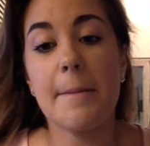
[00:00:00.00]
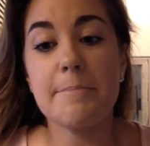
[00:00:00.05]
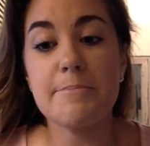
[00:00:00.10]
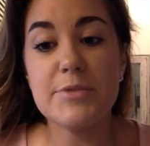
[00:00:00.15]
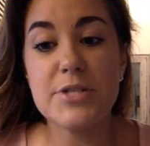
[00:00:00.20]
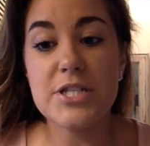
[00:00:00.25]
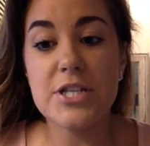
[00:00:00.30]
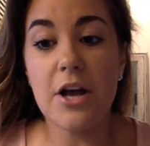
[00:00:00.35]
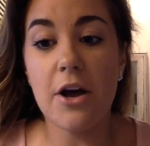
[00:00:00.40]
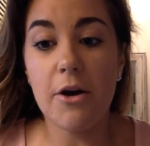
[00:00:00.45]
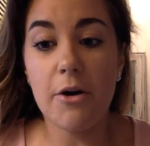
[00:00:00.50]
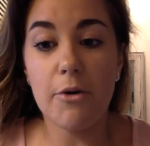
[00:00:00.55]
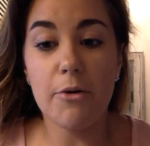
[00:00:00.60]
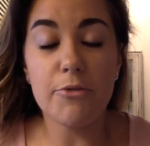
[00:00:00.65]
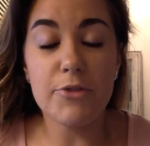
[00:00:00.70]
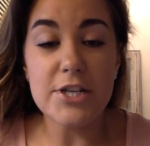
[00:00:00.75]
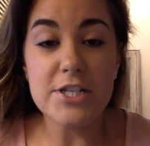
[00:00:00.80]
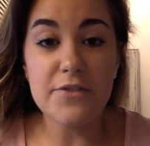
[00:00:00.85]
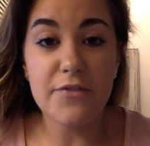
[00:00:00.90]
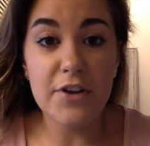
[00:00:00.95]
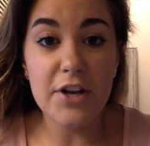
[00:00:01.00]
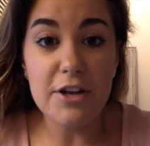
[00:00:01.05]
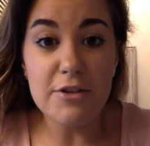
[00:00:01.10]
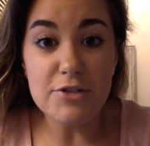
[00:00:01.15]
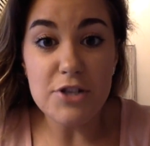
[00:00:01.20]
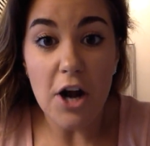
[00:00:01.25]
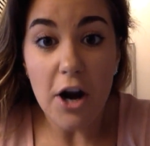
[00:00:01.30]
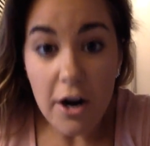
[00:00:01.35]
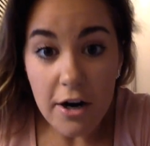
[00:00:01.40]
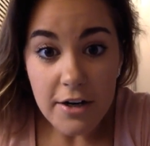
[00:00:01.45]
So this
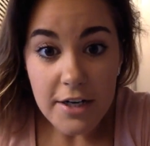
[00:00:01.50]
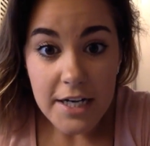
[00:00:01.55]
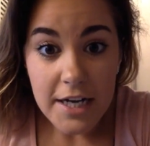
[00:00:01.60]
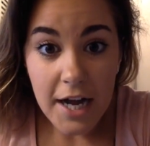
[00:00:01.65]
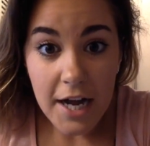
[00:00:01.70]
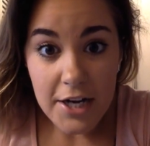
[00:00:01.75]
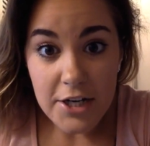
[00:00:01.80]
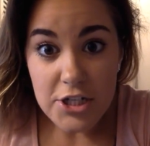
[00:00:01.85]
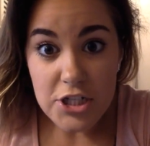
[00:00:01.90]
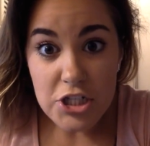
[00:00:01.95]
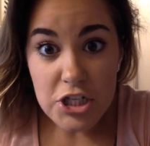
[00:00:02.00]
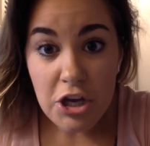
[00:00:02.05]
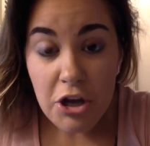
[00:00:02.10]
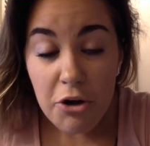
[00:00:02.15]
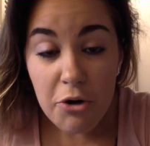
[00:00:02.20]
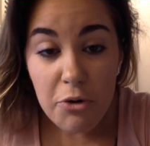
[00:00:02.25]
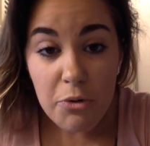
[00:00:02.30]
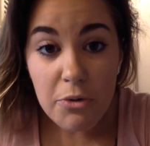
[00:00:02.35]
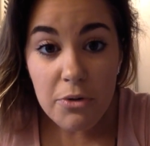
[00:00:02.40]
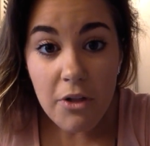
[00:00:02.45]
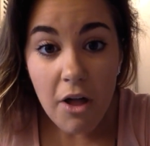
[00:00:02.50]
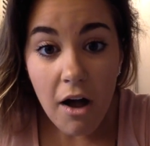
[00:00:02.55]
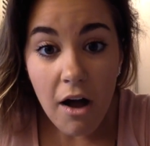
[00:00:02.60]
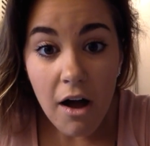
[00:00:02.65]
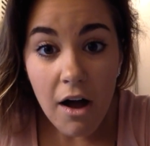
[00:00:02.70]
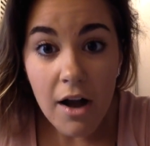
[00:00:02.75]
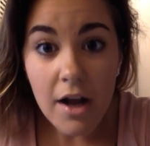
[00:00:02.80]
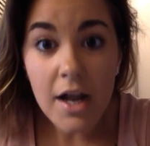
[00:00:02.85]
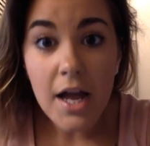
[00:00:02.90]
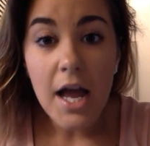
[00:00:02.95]
video's already gotten too
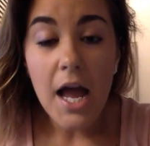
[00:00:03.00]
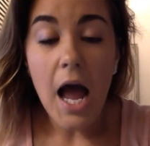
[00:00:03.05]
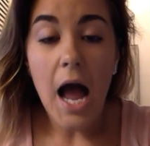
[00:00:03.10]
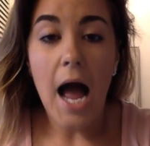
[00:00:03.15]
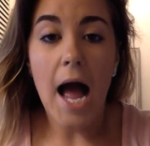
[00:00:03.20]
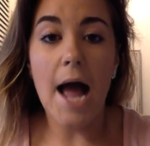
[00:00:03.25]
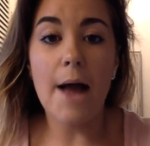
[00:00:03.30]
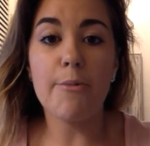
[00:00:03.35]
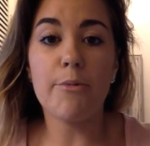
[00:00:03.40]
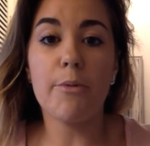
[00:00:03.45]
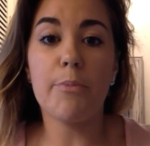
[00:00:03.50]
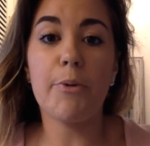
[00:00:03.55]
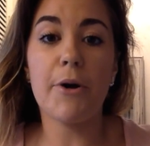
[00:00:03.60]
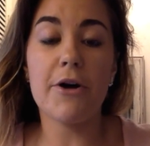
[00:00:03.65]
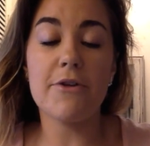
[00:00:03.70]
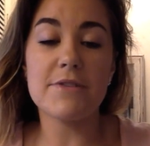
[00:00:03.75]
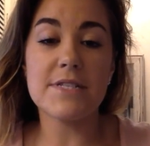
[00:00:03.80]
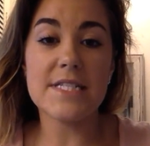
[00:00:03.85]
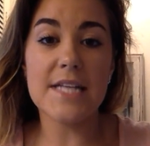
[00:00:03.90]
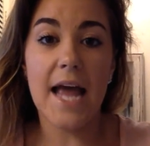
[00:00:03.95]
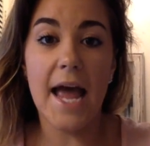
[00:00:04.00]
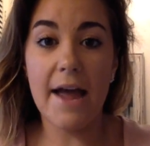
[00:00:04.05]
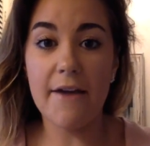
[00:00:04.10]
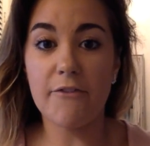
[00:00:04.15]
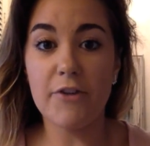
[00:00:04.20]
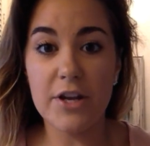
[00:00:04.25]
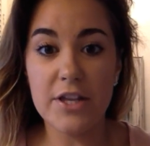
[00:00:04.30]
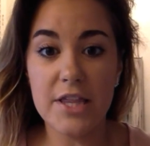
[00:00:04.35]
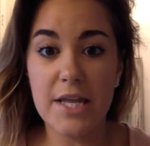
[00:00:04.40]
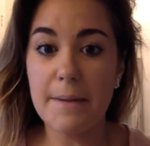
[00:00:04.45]
long. I will post
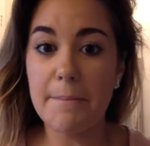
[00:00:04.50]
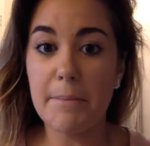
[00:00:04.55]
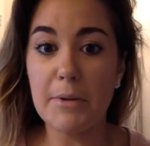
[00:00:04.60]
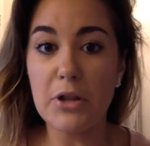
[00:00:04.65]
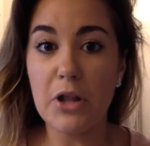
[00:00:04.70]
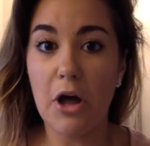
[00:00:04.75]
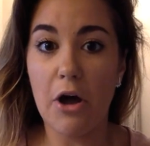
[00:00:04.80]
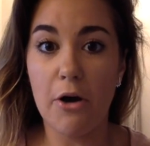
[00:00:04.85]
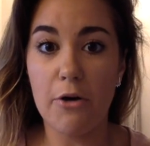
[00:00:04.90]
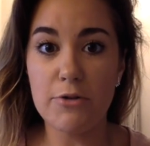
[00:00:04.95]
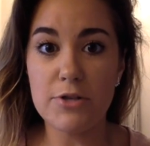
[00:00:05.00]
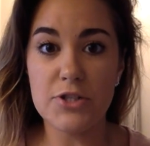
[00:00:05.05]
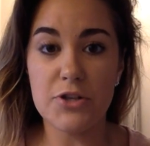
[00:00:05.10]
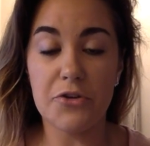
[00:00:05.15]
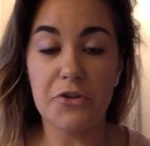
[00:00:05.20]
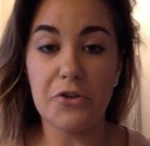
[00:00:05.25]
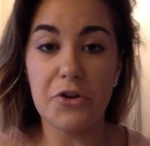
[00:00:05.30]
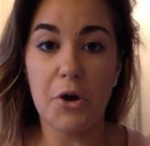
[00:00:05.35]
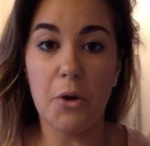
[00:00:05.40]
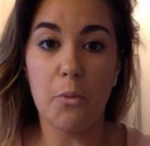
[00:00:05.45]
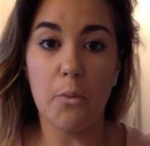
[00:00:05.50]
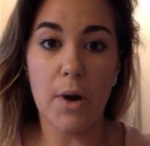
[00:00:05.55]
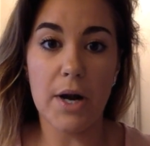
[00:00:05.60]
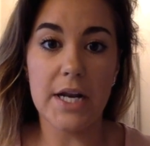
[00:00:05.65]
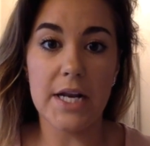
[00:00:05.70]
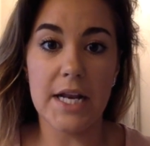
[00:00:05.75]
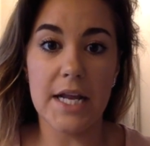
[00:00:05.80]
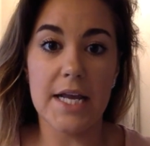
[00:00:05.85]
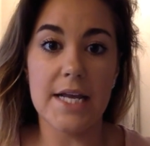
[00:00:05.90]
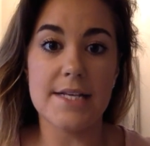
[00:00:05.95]
everything below so you know what
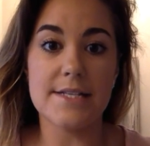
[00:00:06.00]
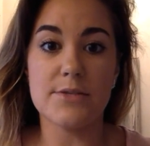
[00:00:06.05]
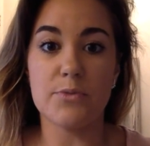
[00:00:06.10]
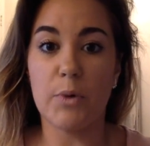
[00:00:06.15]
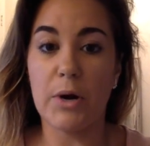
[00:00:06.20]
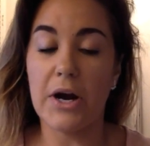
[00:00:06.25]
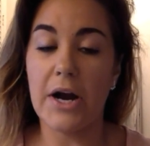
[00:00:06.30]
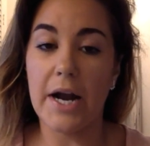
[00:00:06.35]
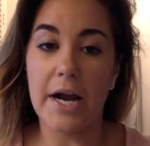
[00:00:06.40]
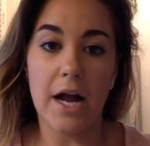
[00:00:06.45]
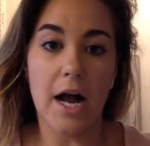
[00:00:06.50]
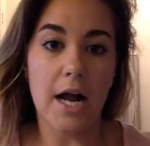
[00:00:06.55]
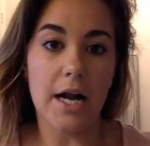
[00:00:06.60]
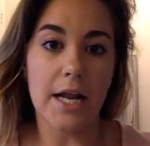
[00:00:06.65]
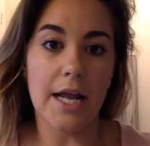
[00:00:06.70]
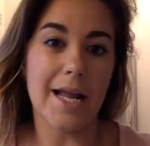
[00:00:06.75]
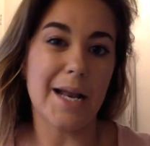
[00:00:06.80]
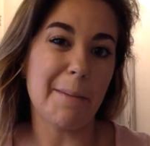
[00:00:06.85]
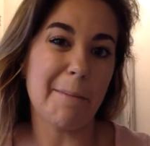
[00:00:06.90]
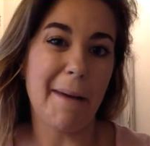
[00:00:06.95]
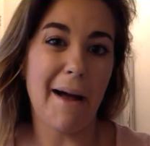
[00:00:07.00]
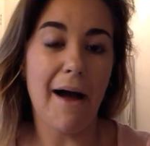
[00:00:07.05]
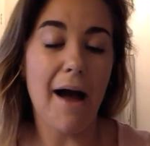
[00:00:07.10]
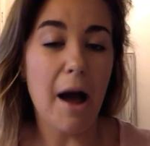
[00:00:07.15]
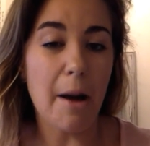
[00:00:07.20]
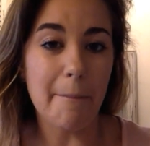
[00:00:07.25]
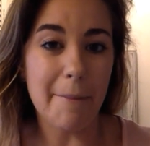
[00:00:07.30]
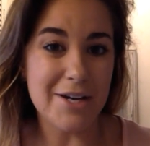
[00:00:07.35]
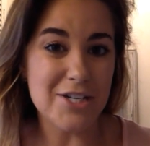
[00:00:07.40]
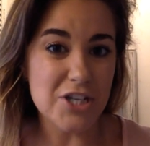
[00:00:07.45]
it is, where I got it, and about
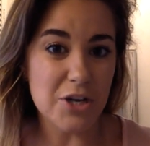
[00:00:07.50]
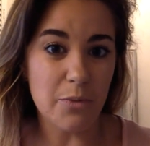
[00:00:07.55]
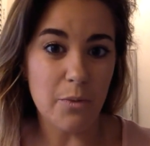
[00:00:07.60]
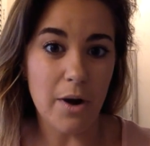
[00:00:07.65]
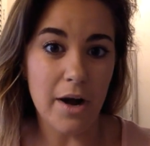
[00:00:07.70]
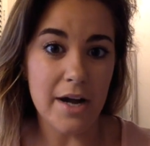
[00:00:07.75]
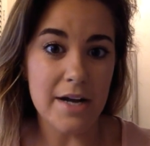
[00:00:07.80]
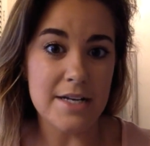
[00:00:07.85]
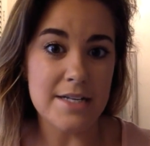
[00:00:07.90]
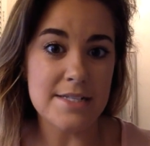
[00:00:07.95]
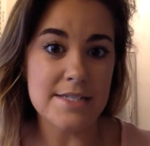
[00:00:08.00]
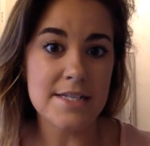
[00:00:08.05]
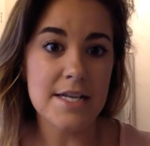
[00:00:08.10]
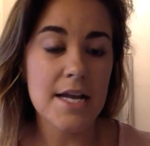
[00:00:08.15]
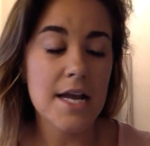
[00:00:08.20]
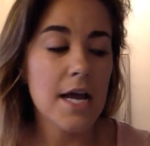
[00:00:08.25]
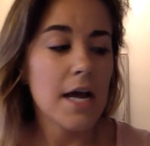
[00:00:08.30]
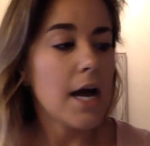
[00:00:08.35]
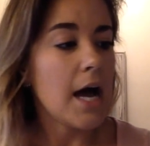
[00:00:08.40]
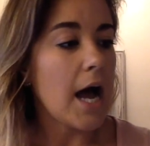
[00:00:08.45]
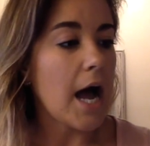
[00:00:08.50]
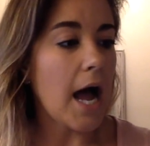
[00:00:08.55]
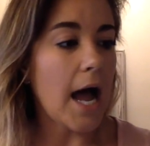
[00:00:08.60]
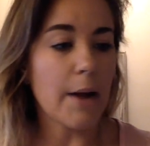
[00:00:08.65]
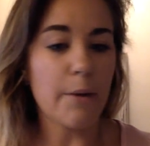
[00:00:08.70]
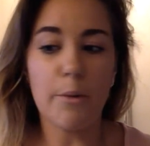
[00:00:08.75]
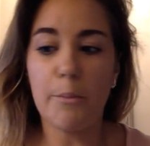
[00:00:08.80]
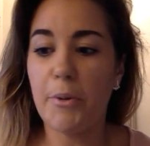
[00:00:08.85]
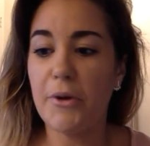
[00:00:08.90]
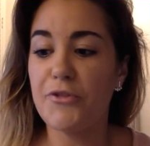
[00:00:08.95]
how much it was. I
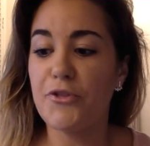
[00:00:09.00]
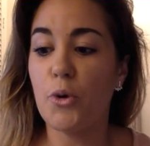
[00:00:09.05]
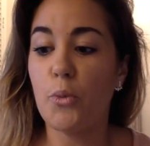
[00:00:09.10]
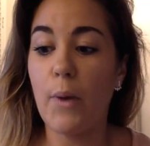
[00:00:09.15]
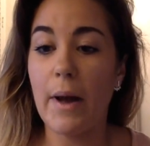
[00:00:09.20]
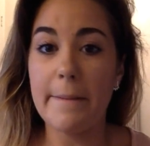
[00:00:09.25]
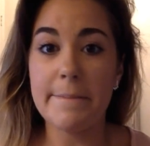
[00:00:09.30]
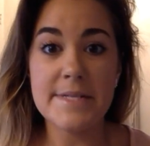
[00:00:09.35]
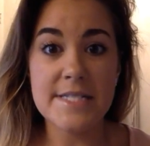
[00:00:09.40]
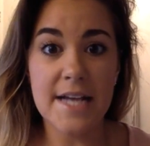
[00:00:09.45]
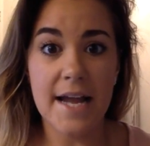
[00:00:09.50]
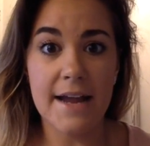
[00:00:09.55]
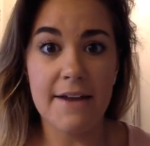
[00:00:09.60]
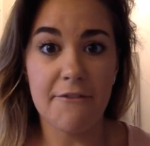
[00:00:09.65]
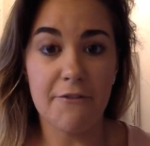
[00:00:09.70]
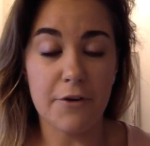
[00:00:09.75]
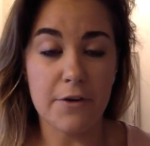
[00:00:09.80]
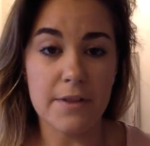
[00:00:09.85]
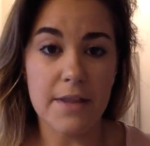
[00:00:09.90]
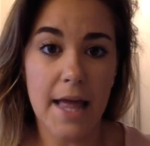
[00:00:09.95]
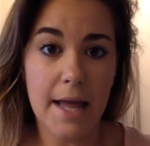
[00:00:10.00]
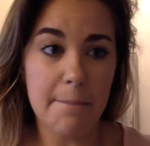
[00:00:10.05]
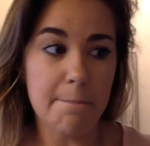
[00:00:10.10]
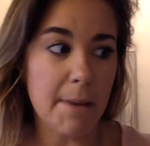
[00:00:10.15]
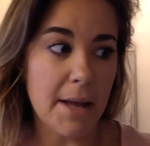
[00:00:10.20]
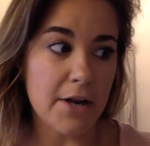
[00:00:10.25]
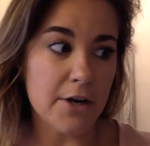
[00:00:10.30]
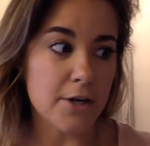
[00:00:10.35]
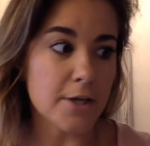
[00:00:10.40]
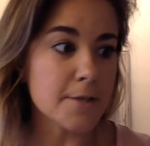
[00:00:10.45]
will put the website for
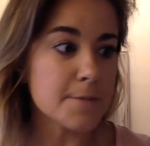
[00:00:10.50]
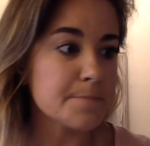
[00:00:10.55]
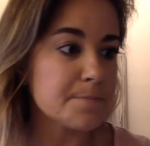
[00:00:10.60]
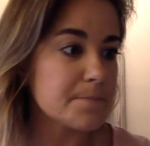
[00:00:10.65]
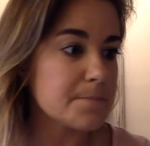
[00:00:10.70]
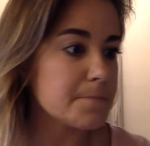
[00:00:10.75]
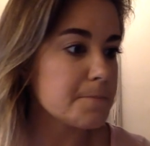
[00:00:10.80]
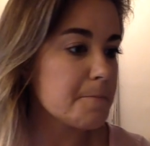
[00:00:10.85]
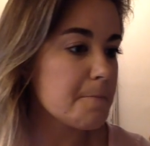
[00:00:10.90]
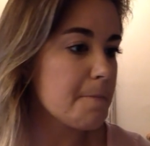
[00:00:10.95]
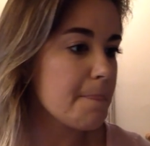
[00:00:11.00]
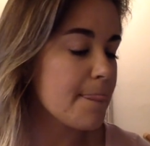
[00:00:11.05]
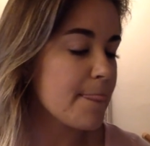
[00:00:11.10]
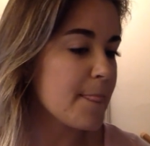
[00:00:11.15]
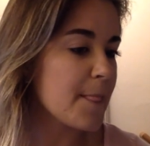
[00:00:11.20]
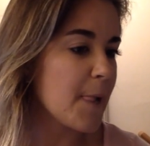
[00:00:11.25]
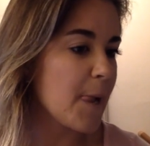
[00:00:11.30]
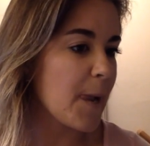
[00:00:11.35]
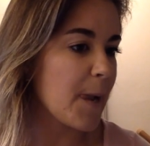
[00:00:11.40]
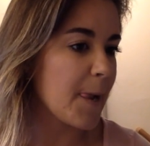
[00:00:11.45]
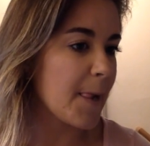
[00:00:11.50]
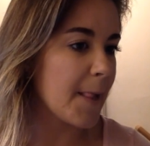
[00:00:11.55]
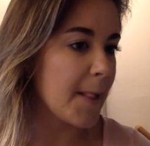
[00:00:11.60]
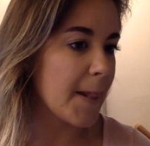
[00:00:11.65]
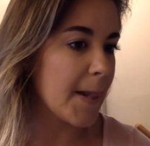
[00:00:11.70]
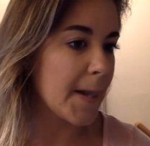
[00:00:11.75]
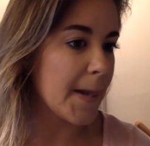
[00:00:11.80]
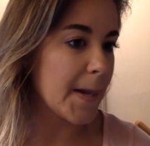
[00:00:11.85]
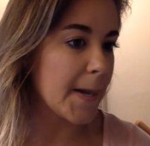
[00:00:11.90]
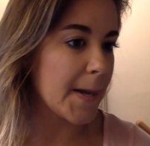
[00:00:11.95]
Ledbetter,
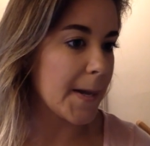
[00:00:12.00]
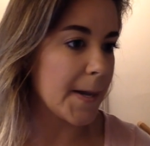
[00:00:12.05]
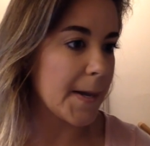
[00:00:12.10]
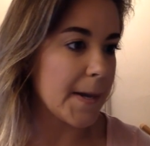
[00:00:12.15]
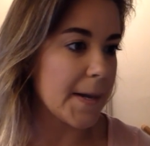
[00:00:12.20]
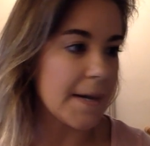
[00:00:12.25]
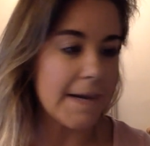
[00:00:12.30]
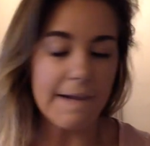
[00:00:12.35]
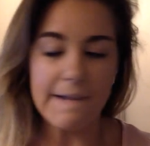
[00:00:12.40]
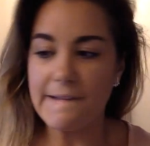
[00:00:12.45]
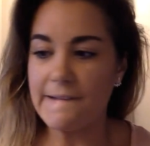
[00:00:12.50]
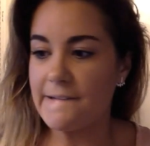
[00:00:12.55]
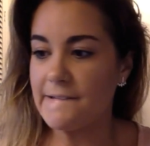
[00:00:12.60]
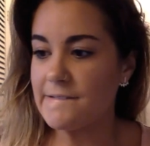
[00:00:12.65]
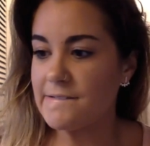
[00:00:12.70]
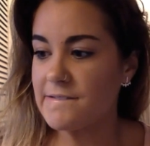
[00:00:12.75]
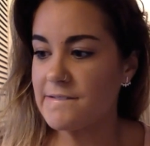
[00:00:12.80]
and